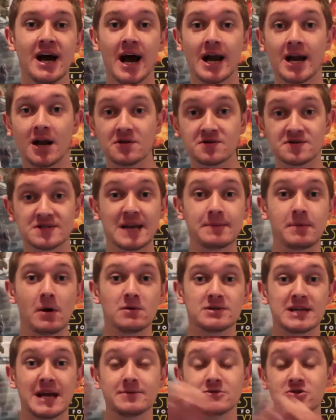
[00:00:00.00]
and how Zemo
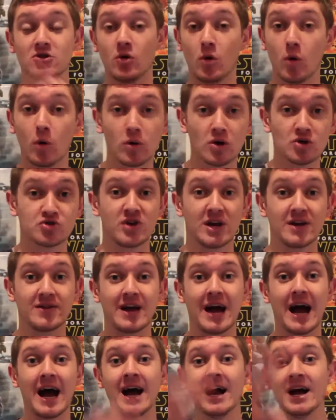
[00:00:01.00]
was able to orchestrate
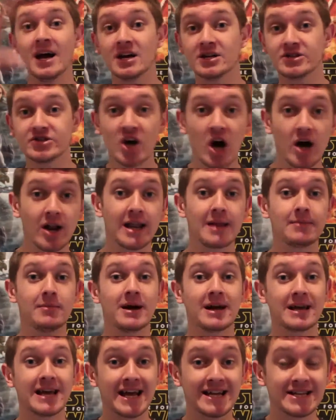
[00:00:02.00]
that, turning them
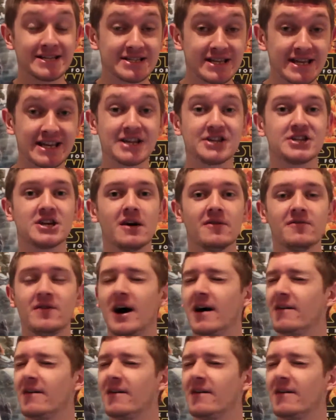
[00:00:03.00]
against each other.